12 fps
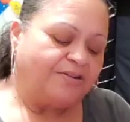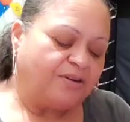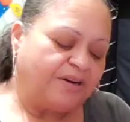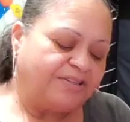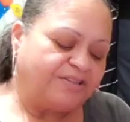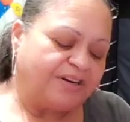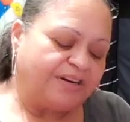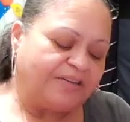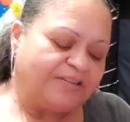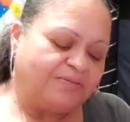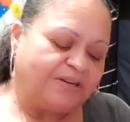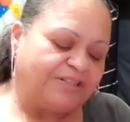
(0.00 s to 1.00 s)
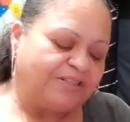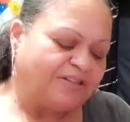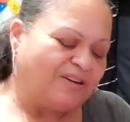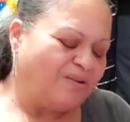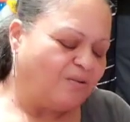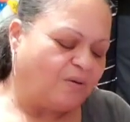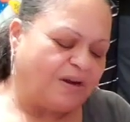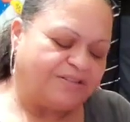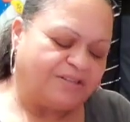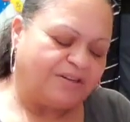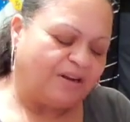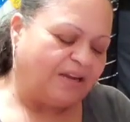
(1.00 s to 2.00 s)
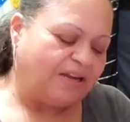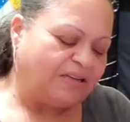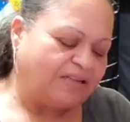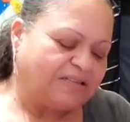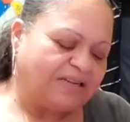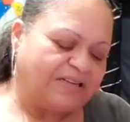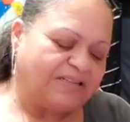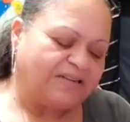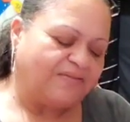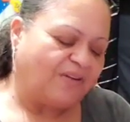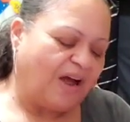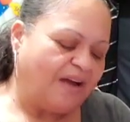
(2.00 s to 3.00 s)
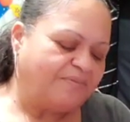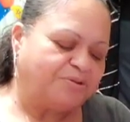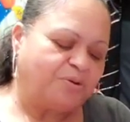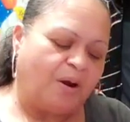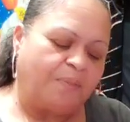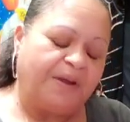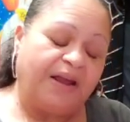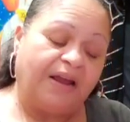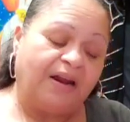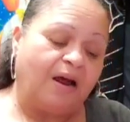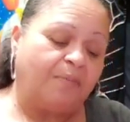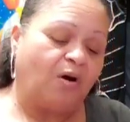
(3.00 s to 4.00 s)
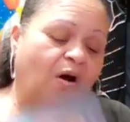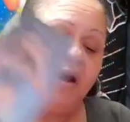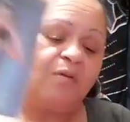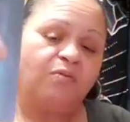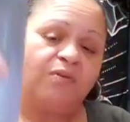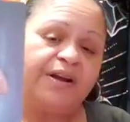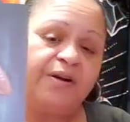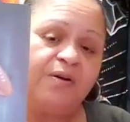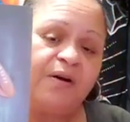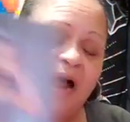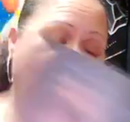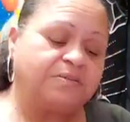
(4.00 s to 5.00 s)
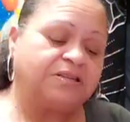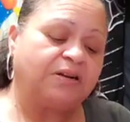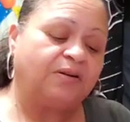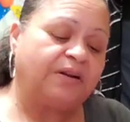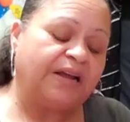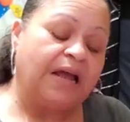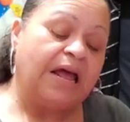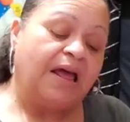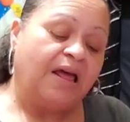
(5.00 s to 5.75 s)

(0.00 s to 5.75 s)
Trust your intuition. Don't question your instincts. The vibes you are picking up are real. Absolutely.